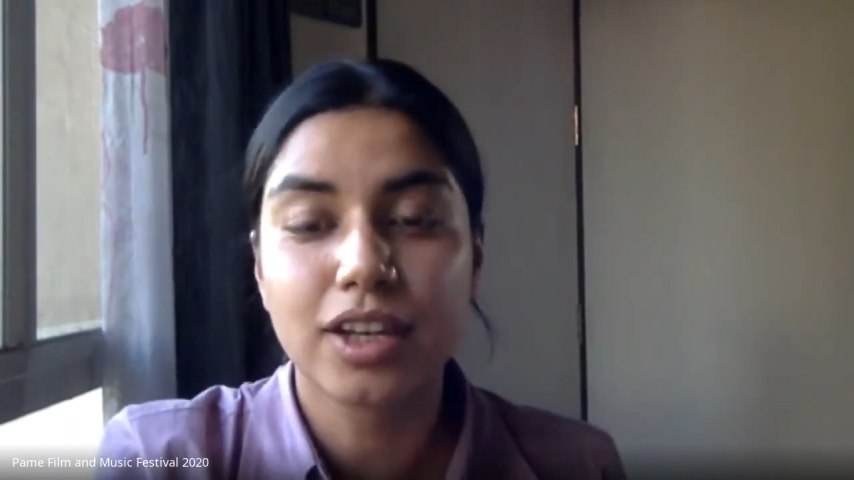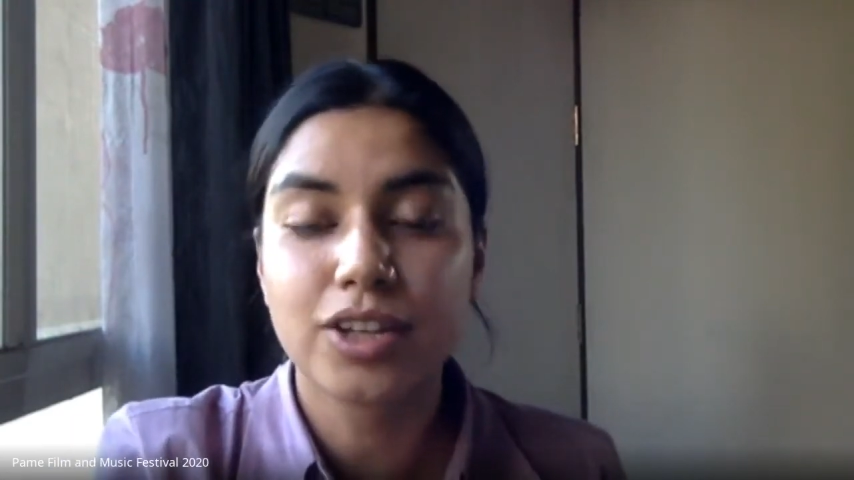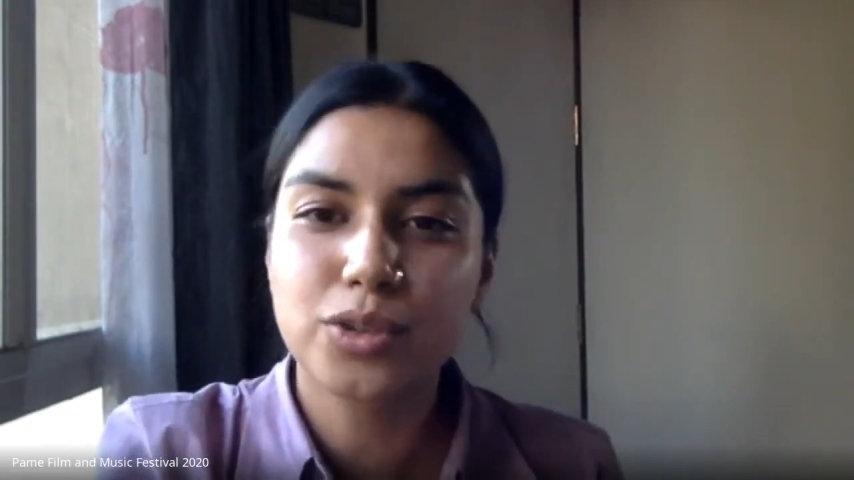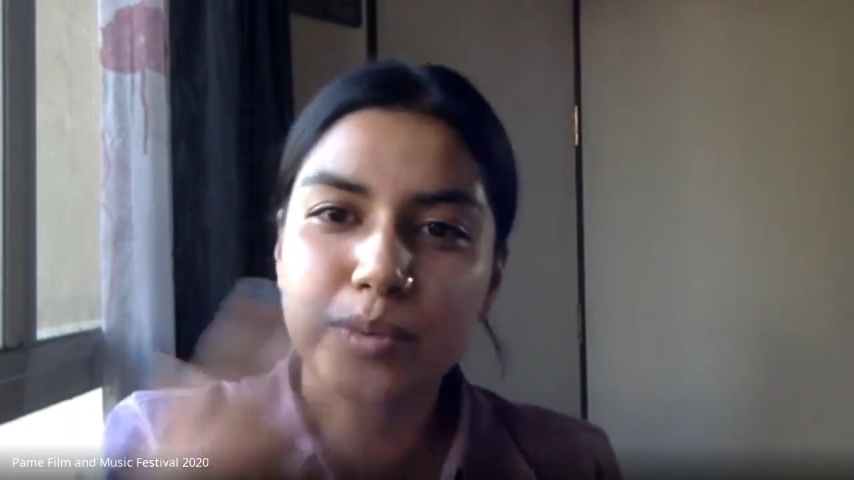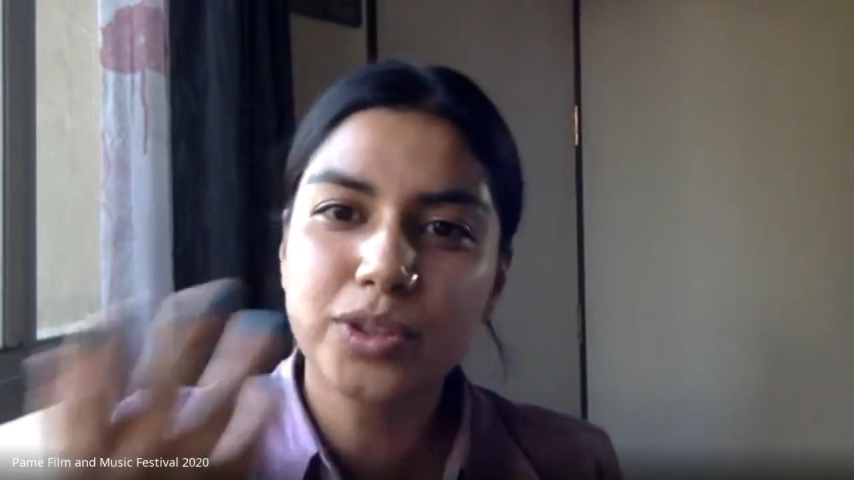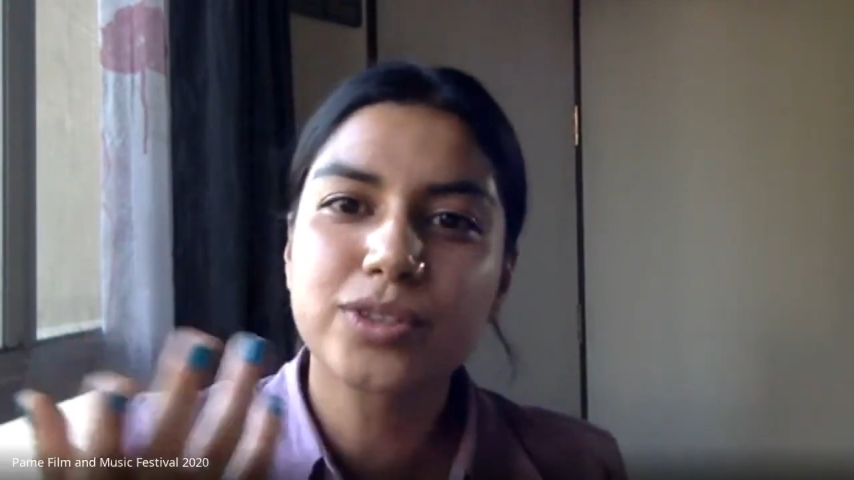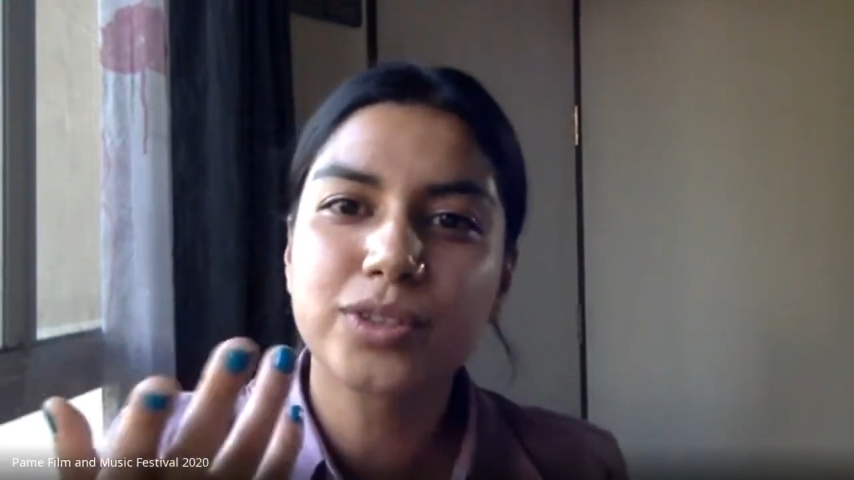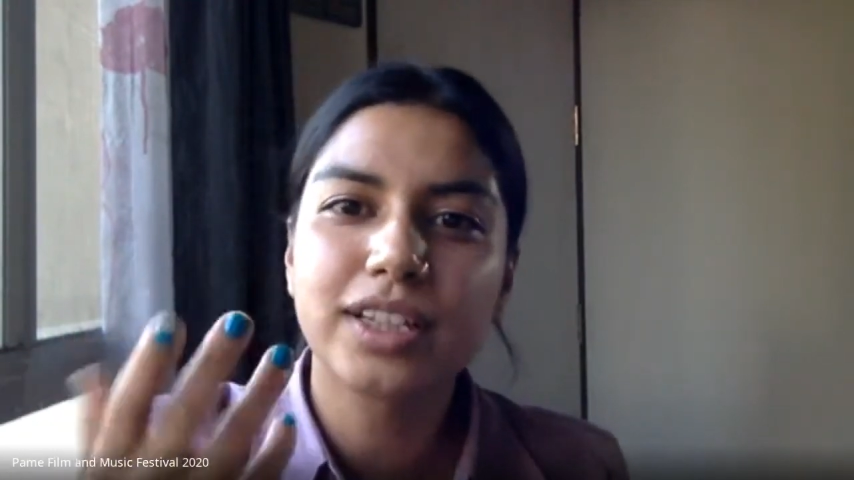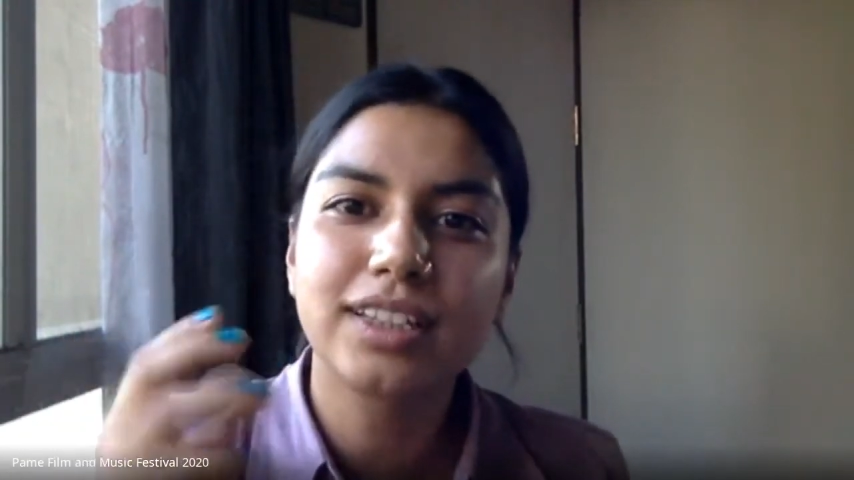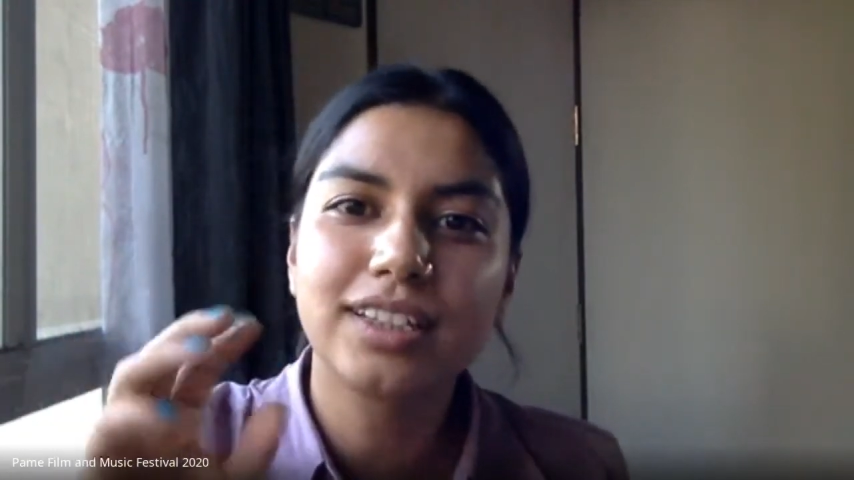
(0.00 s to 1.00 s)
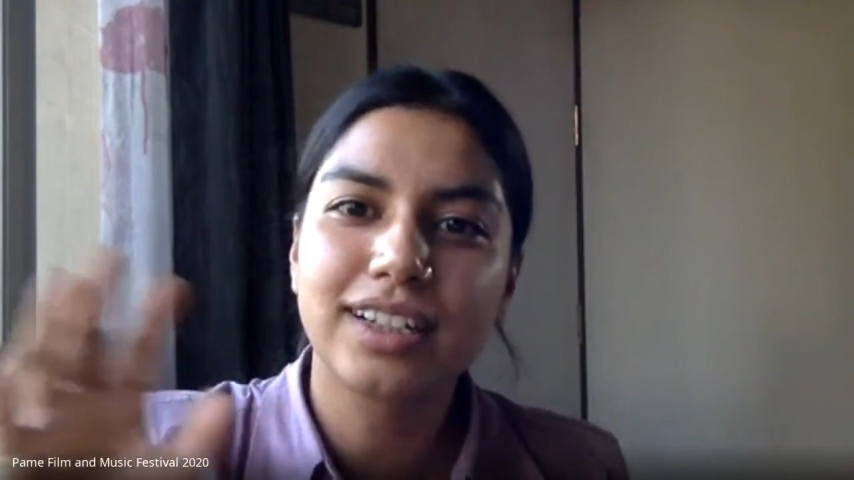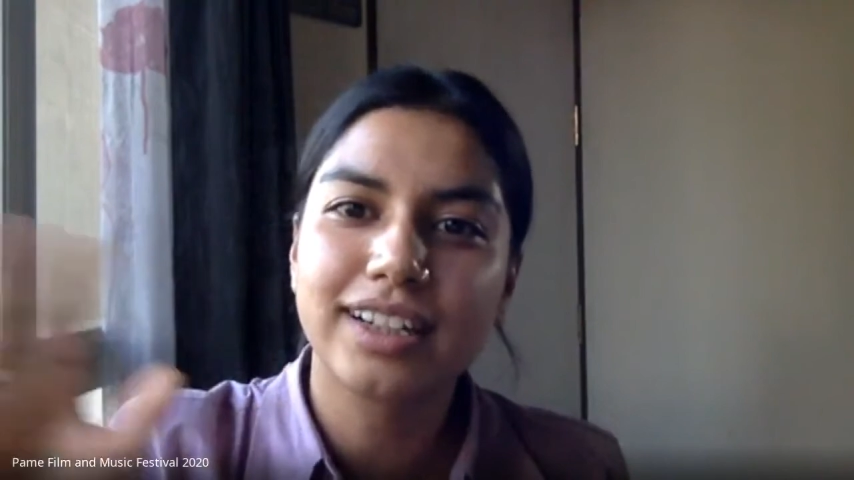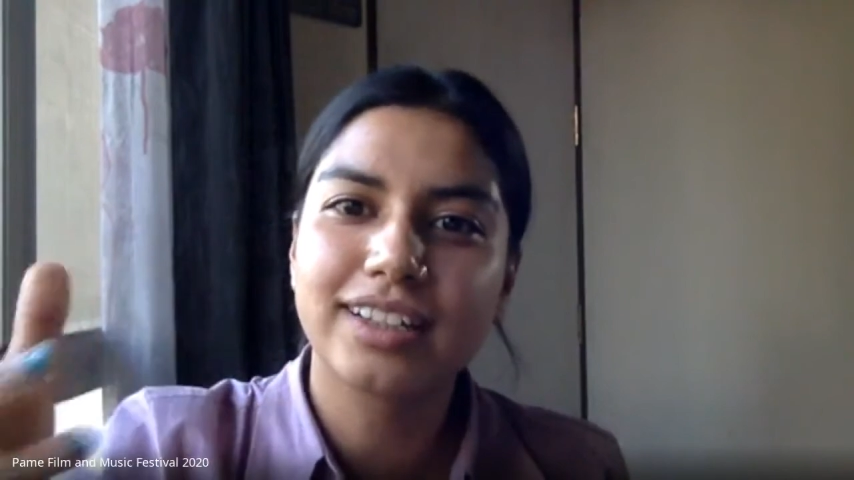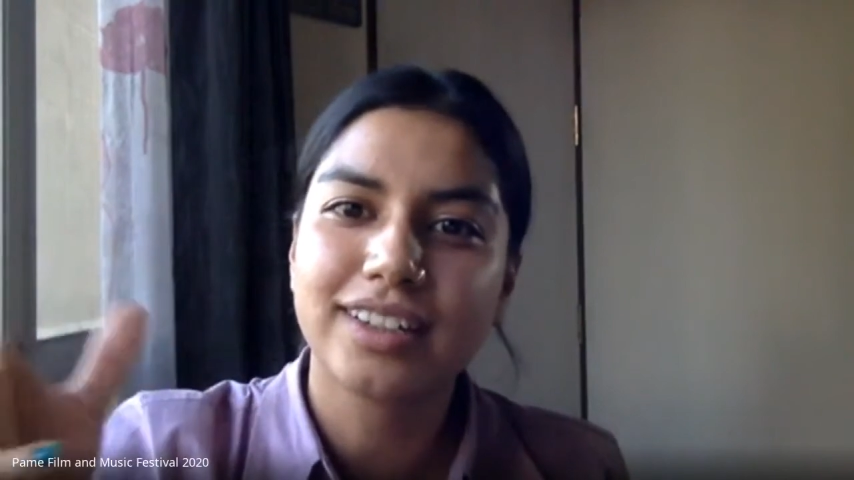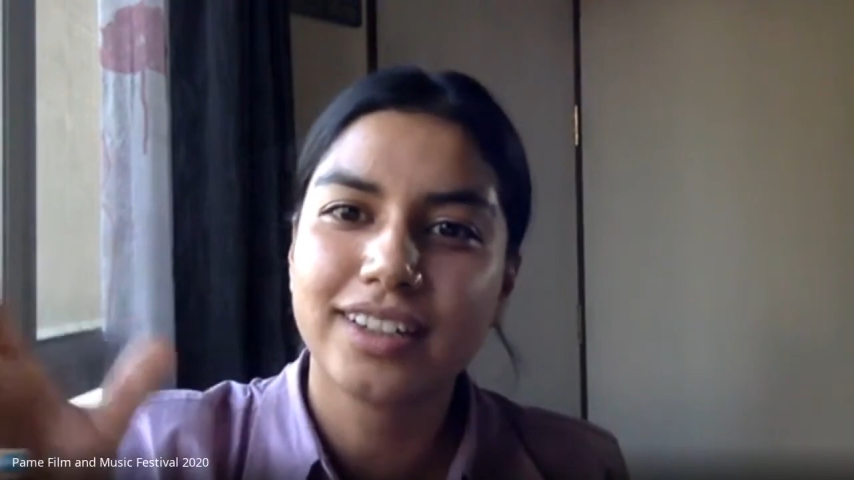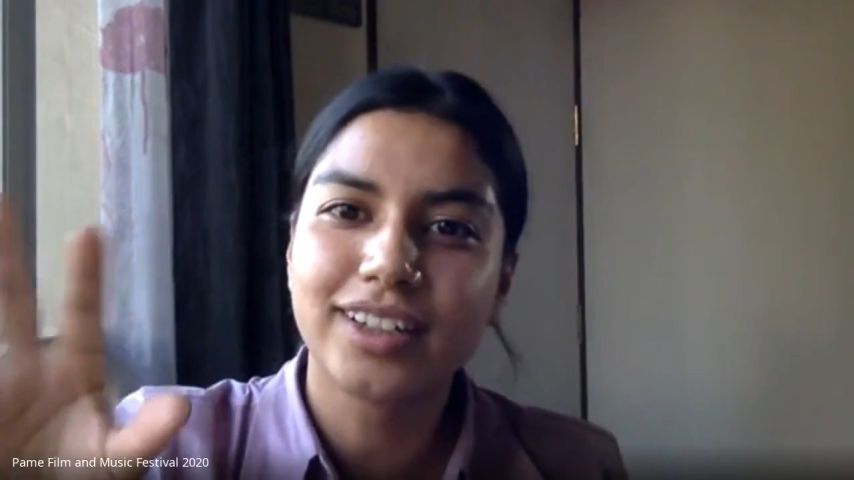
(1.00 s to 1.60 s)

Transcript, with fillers: so much so that they're like